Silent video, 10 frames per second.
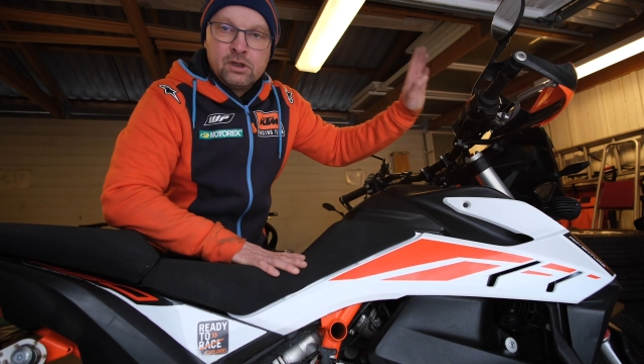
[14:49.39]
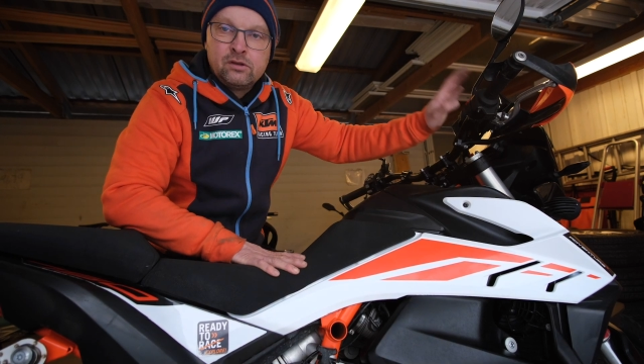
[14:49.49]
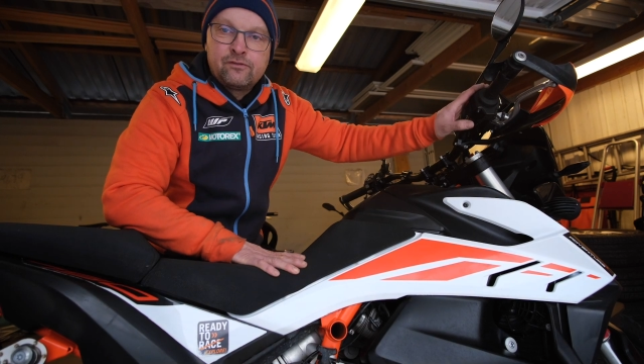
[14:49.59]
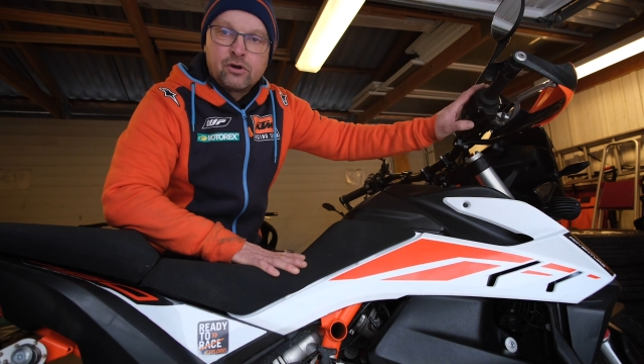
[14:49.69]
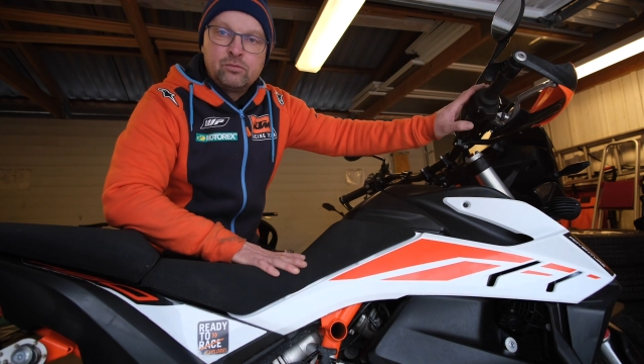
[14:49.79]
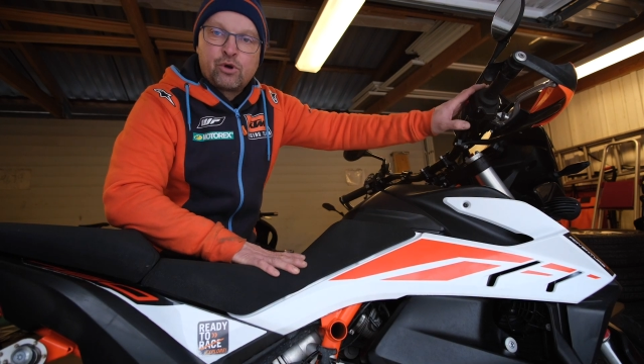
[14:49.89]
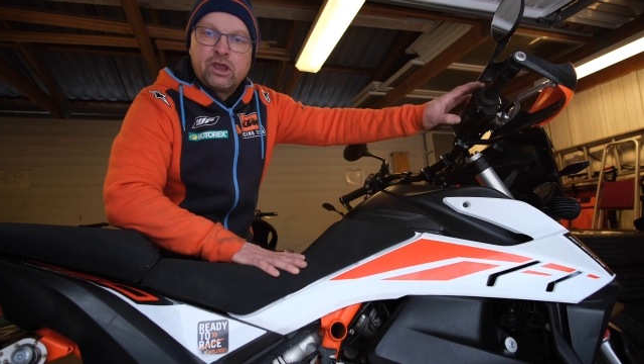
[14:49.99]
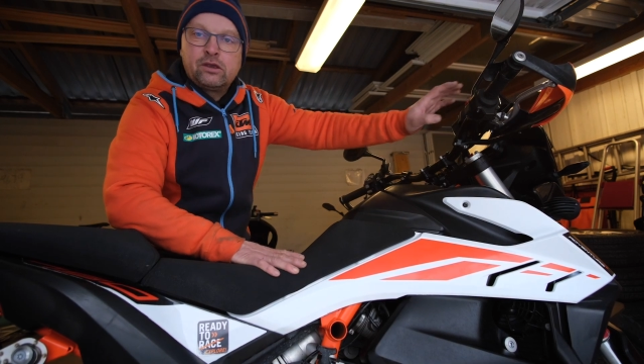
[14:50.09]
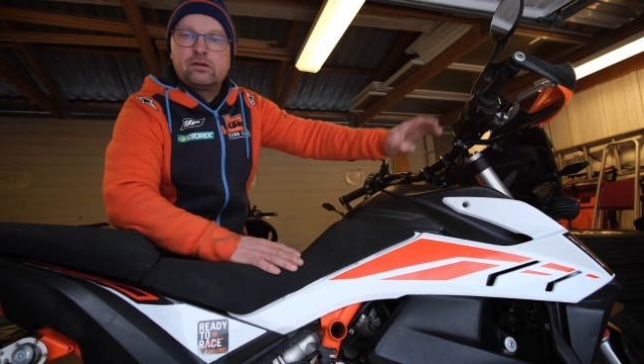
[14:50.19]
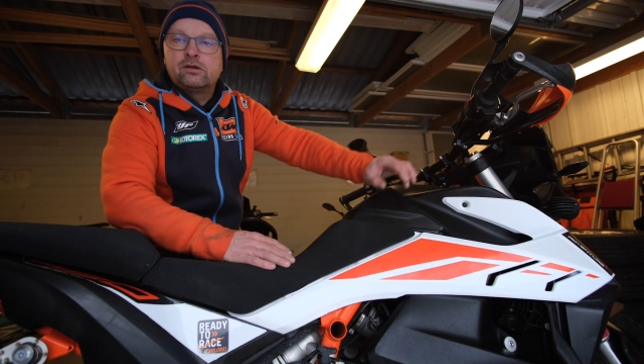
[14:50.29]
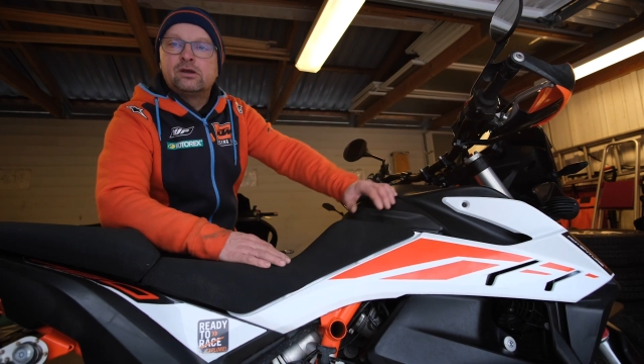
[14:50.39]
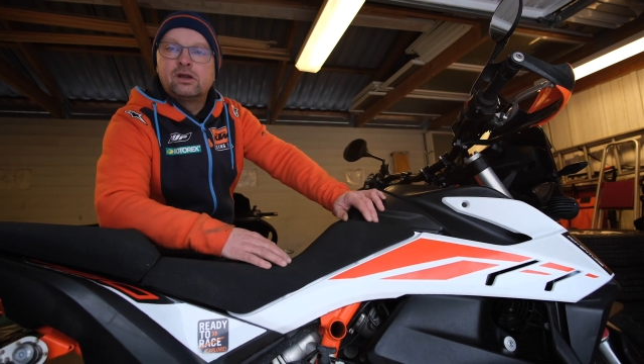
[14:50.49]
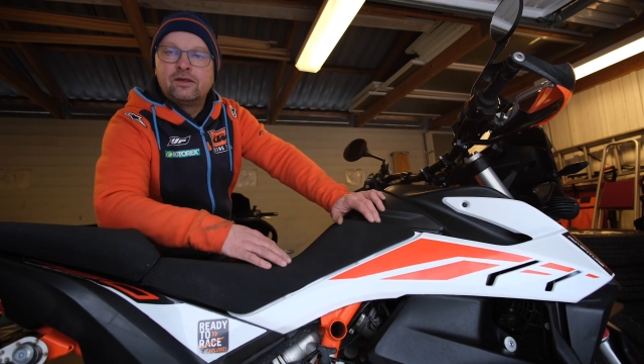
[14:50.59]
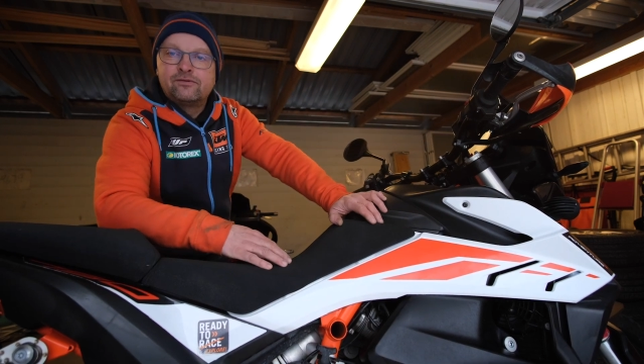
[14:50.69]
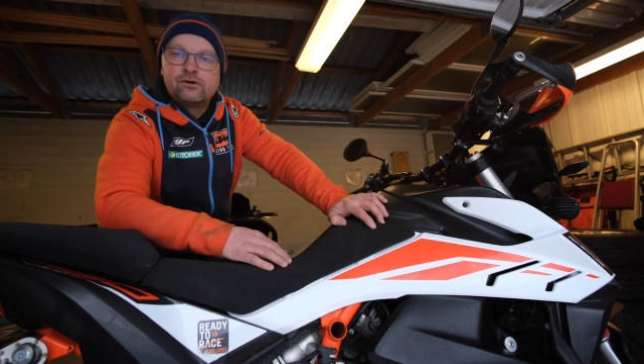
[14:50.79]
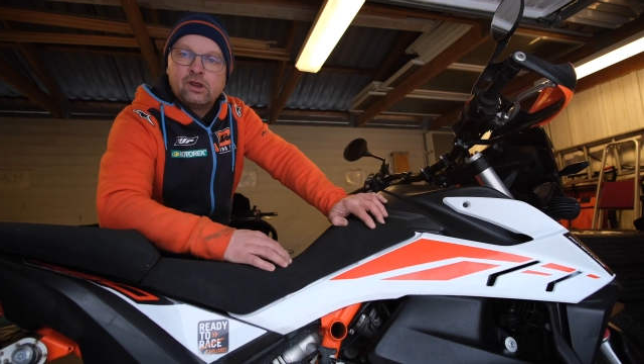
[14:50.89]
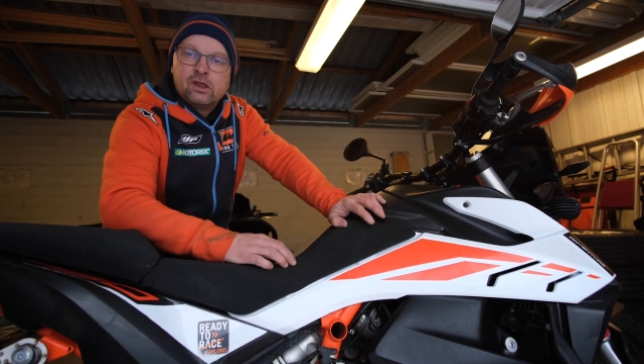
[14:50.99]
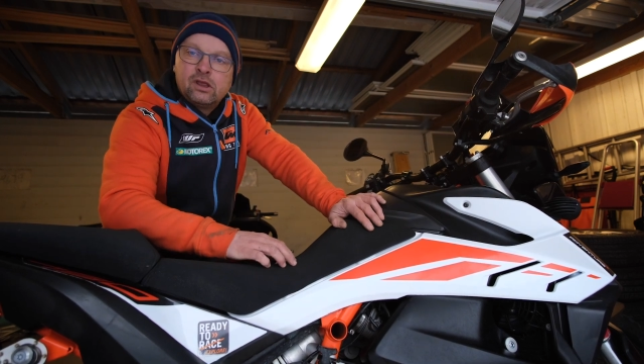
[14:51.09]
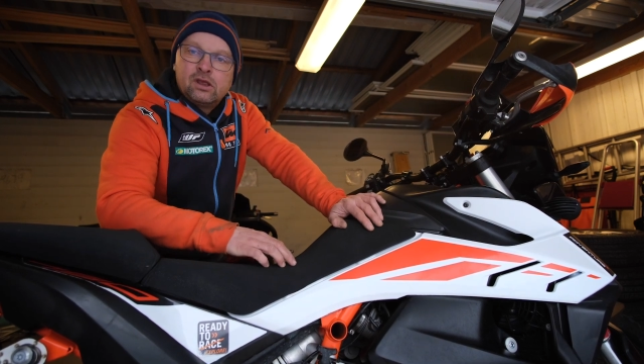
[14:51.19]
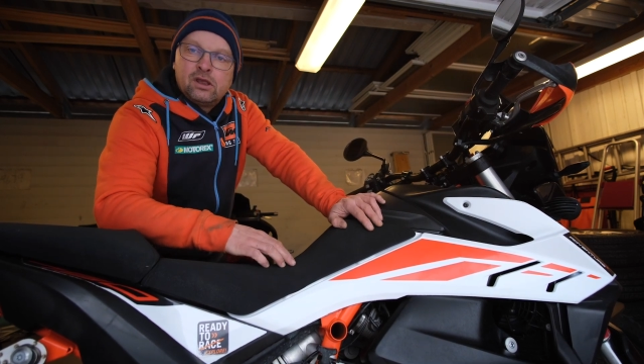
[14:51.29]
front brake lever,
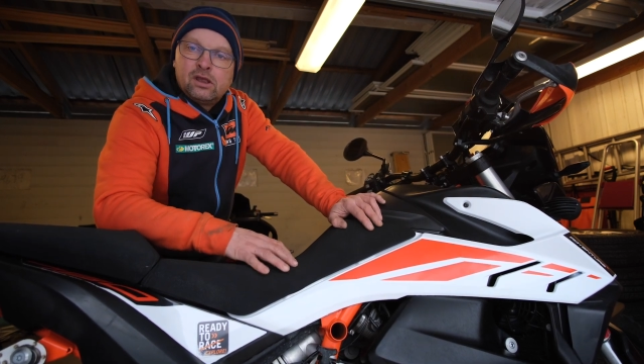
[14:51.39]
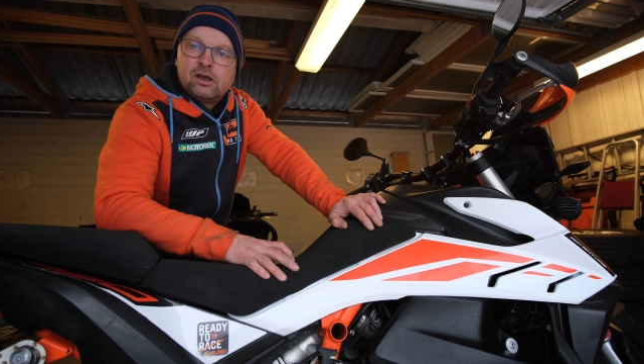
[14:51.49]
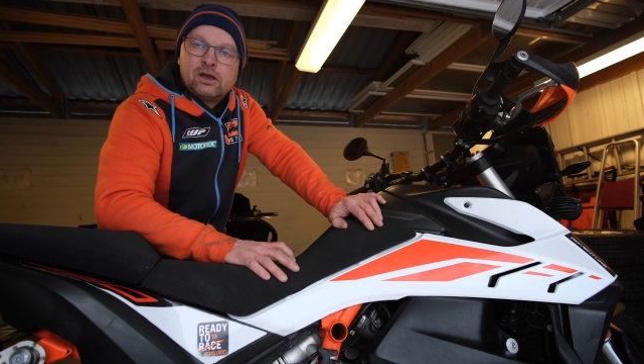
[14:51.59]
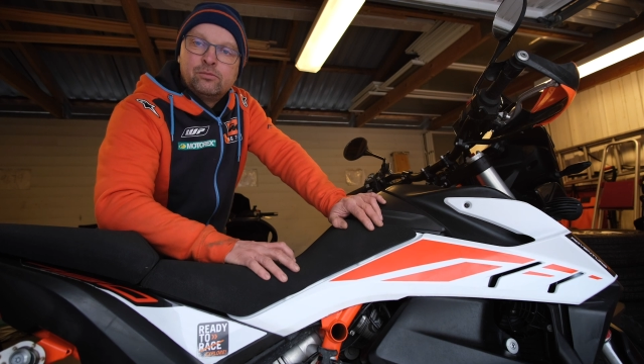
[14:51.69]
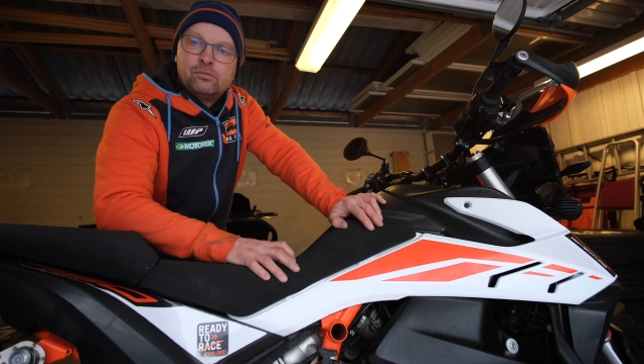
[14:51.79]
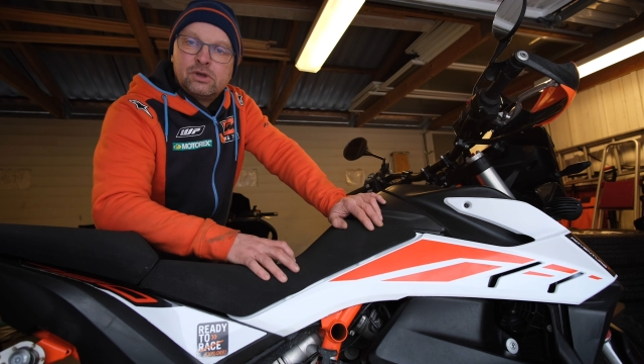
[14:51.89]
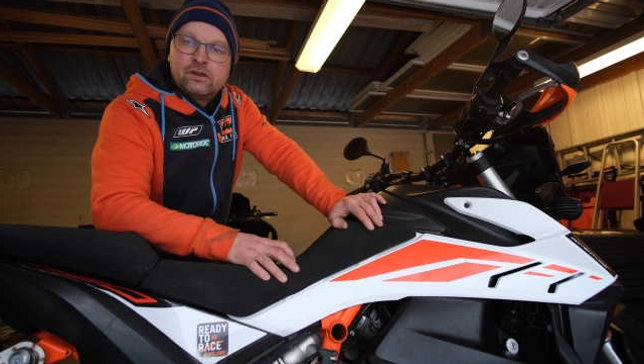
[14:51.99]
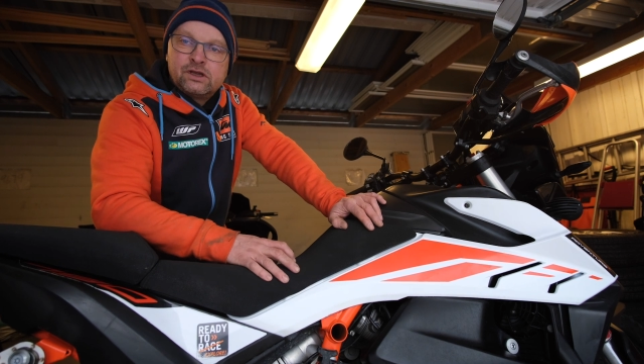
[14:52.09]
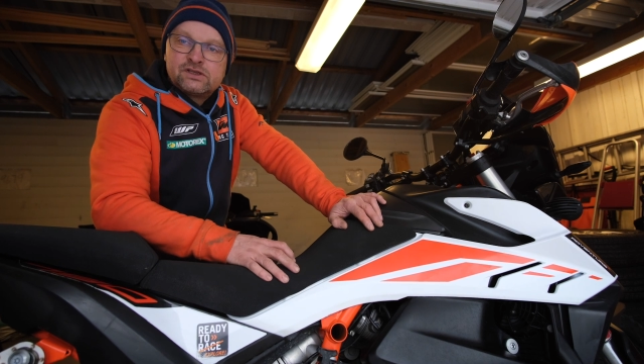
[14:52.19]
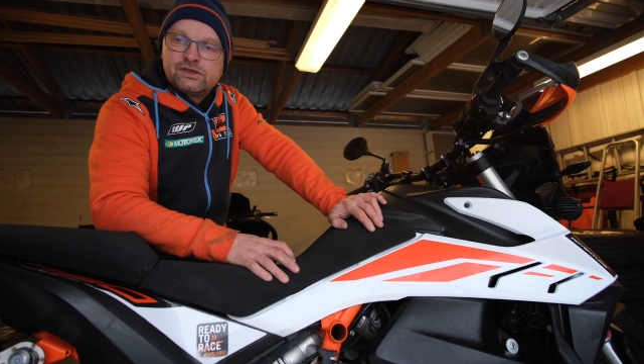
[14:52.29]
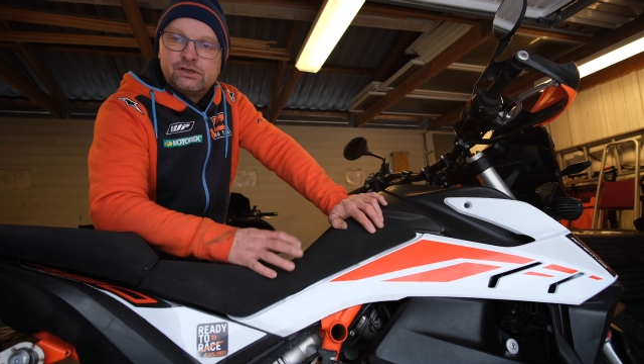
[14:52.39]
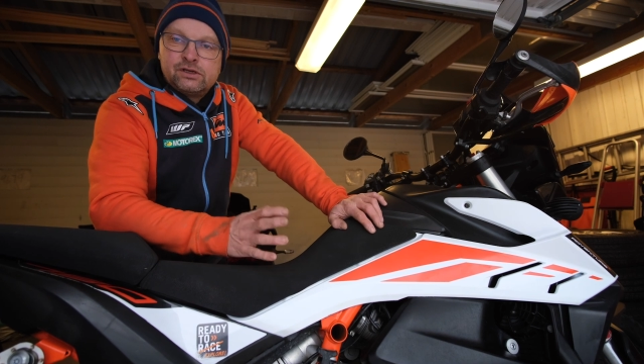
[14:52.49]
and that's it.